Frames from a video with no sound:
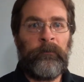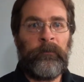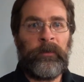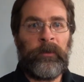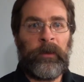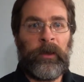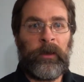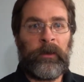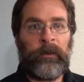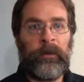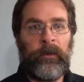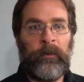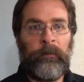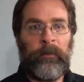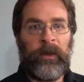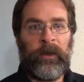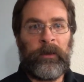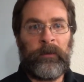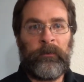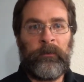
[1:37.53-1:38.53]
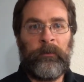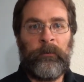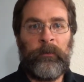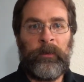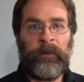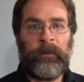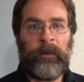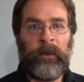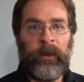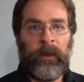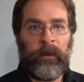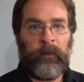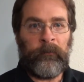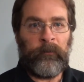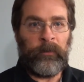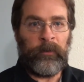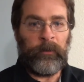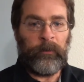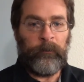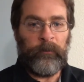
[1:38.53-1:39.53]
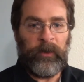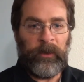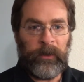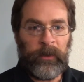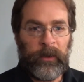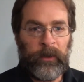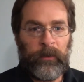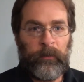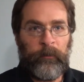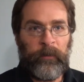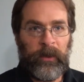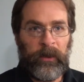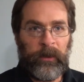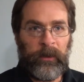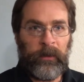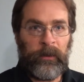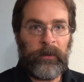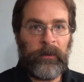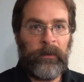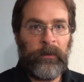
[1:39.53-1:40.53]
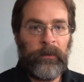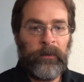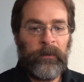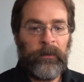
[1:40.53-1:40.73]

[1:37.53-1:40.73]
talking about what they have in their bug out bag,